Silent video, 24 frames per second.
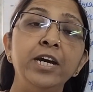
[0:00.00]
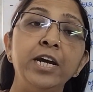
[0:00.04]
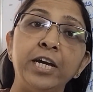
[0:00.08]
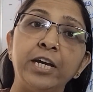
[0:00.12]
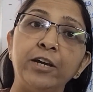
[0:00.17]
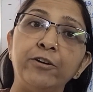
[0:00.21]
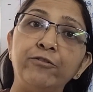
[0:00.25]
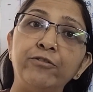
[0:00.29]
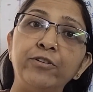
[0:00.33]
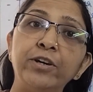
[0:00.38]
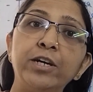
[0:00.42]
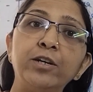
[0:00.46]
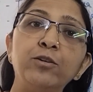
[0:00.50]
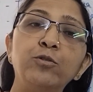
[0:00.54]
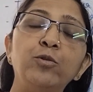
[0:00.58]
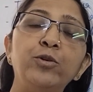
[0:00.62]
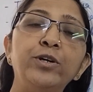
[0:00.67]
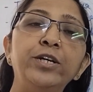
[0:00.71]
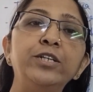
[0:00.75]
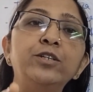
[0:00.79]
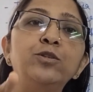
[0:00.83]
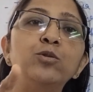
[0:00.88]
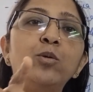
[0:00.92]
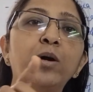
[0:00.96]
If we are
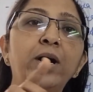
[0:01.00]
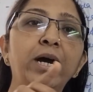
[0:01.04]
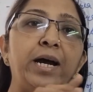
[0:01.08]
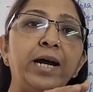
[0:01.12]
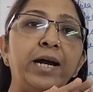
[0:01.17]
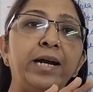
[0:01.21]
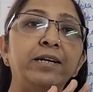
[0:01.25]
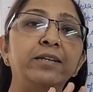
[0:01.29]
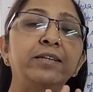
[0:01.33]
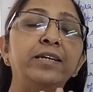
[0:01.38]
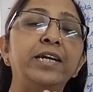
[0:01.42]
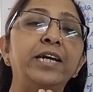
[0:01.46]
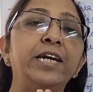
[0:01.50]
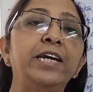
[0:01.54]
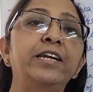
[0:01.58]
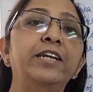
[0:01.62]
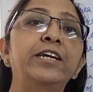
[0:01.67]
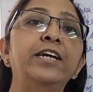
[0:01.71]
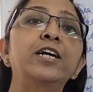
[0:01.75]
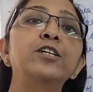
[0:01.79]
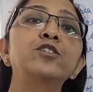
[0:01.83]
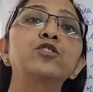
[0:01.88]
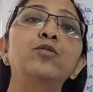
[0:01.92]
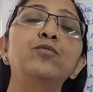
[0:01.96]
going to add the
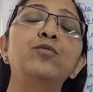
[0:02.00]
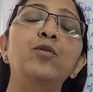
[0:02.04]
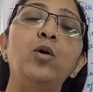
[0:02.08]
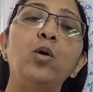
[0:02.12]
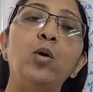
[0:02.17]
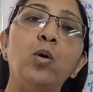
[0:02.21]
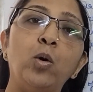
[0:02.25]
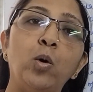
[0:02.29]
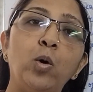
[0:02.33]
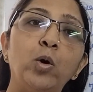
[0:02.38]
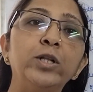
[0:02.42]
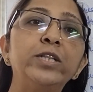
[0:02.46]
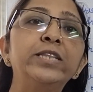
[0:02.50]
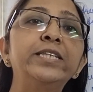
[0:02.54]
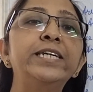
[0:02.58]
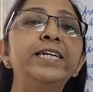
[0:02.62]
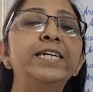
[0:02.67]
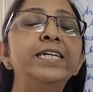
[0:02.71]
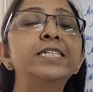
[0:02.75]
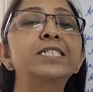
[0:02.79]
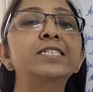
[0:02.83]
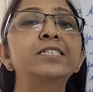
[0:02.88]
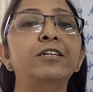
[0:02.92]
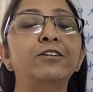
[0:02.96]
areas of all
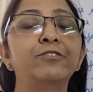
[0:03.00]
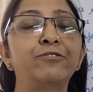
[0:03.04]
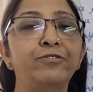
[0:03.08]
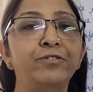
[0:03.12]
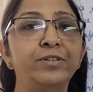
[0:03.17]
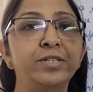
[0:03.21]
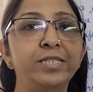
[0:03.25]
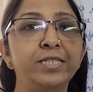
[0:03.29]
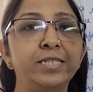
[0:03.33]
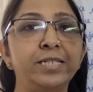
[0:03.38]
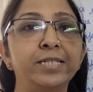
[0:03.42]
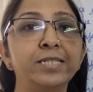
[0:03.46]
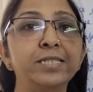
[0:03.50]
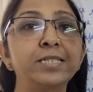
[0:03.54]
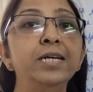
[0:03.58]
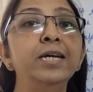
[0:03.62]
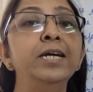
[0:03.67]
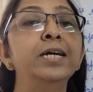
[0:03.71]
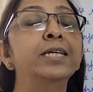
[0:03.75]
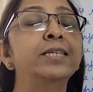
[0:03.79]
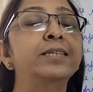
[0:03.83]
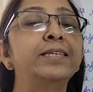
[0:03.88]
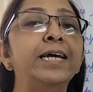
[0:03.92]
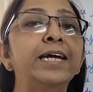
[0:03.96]
these surfaces,
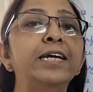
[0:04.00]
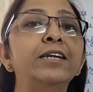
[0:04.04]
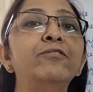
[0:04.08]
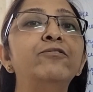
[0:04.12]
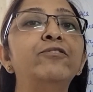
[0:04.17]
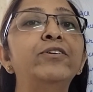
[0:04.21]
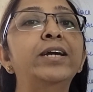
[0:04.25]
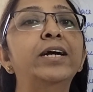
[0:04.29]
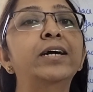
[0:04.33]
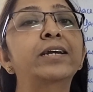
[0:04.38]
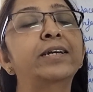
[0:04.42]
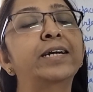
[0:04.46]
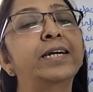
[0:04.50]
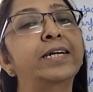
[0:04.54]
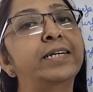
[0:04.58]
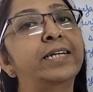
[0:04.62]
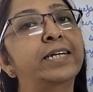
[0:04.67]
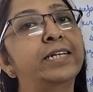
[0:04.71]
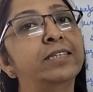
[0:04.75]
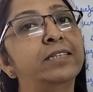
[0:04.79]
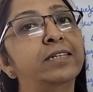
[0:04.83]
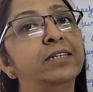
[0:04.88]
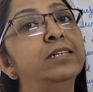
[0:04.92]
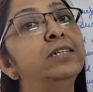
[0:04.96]
then we are
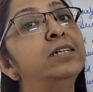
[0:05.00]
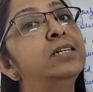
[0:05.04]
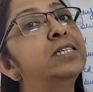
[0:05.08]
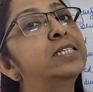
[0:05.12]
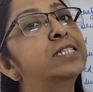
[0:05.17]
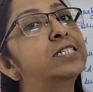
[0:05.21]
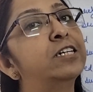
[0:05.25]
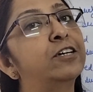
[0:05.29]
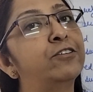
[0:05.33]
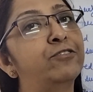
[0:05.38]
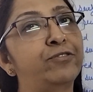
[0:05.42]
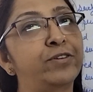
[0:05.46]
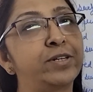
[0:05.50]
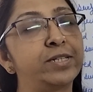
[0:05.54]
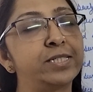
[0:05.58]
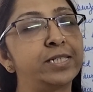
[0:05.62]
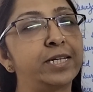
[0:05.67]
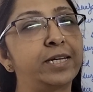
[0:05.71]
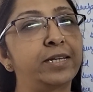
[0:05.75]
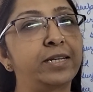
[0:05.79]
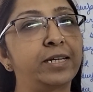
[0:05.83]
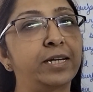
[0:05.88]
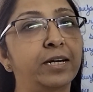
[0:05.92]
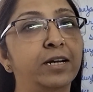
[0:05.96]
getting the surface
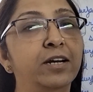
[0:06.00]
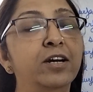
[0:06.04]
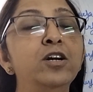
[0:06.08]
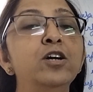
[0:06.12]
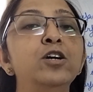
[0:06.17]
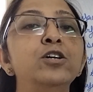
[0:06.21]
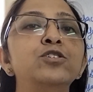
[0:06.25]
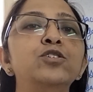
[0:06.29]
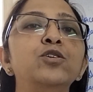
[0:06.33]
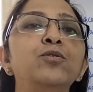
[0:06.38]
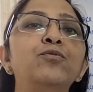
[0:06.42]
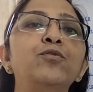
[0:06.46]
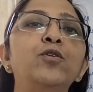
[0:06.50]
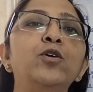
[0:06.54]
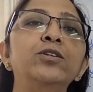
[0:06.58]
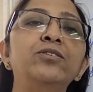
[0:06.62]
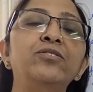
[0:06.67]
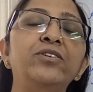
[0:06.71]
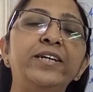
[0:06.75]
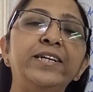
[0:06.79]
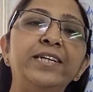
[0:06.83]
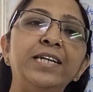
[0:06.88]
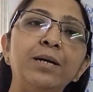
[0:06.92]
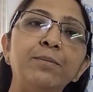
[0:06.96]
area. So for
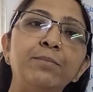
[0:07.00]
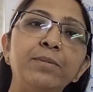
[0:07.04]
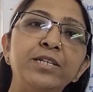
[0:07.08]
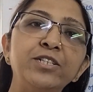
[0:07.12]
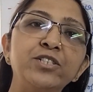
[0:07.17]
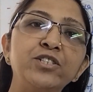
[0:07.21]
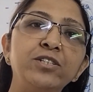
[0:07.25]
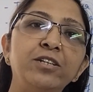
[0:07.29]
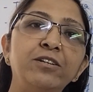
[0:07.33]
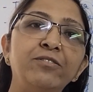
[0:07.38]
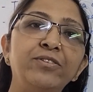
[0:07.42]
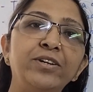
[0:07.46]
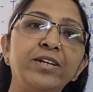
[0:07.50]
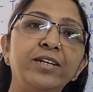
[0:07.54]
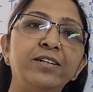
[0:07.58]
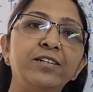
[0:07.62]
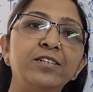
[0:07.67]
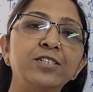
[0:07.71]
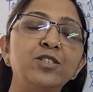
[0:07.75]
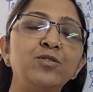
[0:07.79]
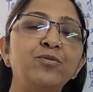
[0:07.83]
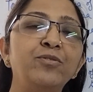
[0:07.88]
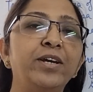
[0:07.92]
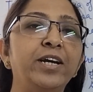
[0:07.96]
three-dimensional
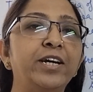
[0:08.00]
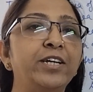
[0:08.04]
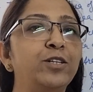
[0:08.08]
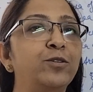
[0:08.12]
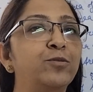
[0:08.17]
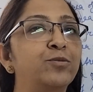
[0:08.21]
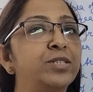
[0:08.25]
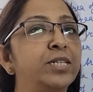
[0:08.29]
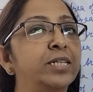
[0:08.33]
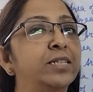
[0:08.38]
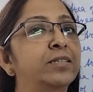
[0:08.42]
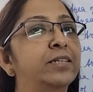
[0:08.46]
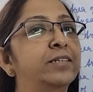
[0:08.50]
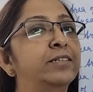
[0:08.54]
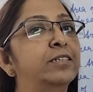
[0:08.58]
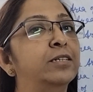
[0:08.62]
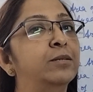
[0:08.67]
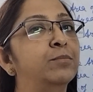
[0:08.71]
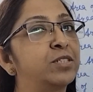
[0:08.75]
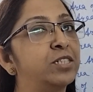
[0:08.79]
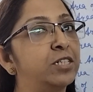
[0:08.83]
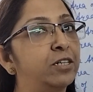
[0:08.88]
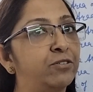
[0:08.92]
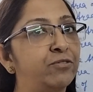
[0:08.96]
figures, we are using the
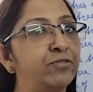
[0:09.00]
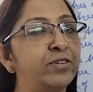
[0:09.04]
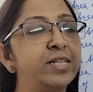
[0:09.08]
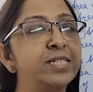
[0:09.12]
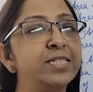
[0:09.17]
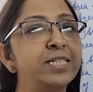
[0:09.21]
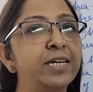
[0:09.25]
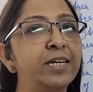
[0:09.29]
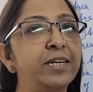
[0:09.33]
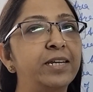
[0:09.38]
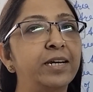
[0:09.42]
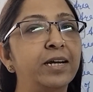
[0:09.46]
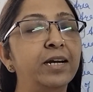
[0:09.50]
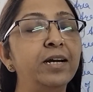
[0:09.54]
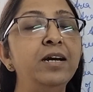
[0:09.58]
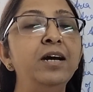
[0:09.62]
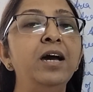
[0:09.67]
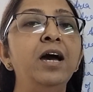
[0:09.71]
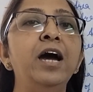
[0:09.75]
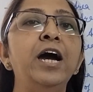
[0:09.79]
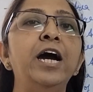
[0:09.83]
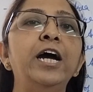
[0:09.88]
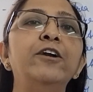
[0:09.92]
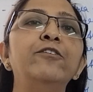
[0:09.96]
term surface area,
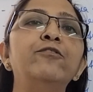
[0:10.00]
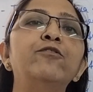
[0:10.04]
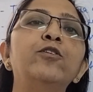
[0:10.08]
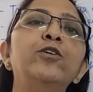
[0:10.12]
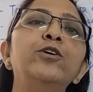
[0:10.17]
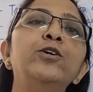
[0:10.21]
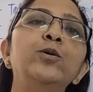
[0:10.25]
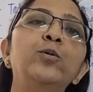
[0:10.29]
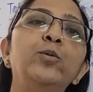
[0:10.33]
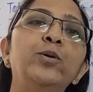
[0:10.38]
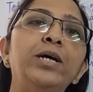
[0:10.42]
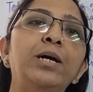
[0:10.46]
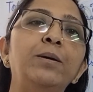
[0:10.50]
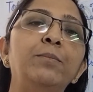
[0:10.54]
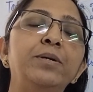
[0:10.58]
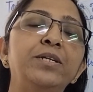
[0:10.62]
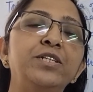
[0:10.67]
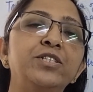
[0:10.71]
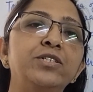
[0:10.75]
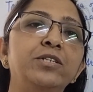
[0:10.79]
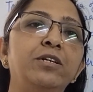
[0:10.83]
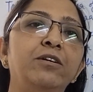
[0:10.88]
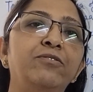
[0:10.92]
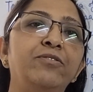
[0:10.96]
and for
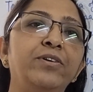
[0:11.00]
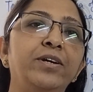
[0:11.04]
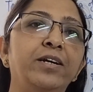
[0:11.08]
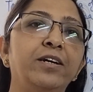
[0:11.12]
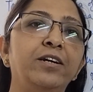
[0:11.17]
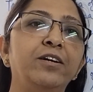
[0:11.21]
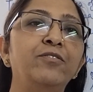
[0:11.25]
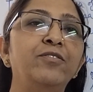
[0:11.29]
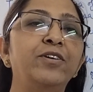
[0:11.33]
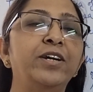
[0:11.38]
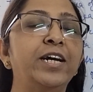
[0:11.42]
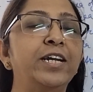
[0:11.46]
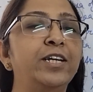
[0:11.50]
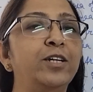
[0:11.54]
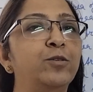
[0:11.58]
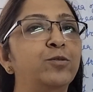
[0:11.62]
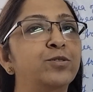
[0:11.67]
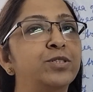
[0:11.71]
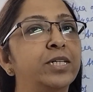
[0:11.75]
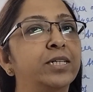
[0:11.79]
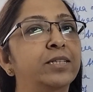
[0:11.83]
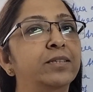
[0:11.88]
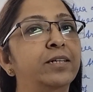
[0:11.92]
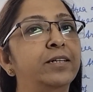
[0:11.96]
two-dimensional figure, we are
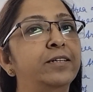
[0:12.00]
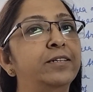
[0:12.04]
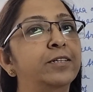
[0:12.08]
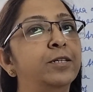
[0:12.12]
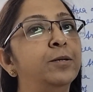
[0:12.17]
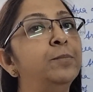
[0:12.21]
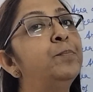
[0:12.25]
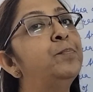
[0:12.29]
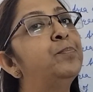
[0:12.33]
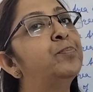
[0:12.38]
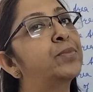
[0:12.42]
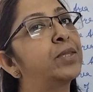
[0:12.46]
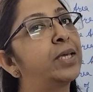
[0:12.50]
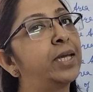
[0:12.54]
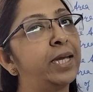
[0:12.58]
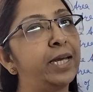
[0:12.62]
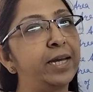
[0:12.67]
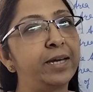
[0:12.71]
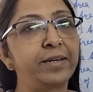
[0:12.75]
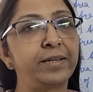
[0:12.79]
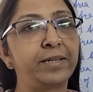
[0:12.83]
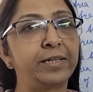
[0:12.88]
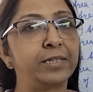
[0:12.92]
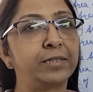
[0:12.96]
using the term
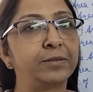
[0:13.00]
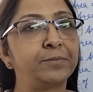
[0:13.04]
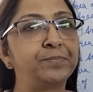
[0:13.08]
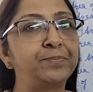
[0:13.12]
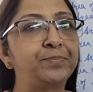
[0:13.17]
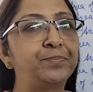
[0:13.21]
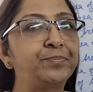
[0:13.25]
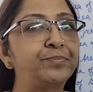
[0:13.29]
area.